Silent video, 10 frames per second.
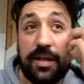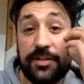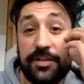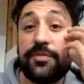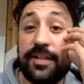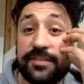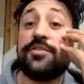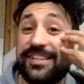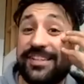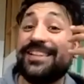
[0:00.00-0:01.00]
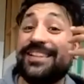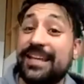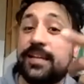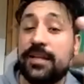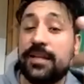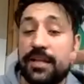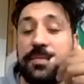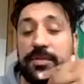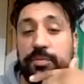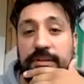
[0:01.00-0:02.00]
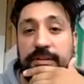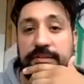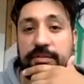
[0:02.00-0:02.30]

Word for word: do think that's an interesting link between the